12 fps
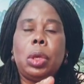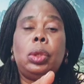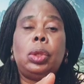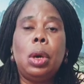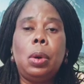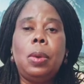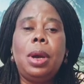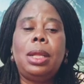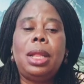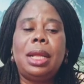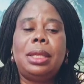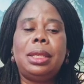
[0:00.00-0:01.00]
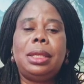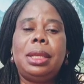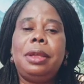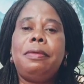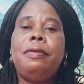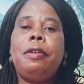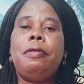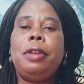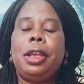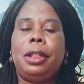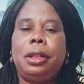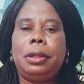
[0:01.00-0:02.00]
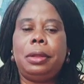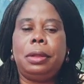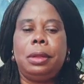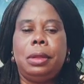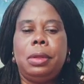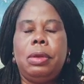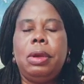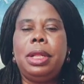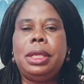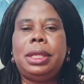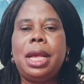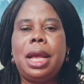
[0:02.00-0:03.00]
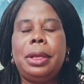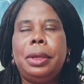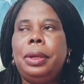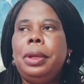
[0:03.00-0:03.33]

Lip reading: someone that is involving. You understand?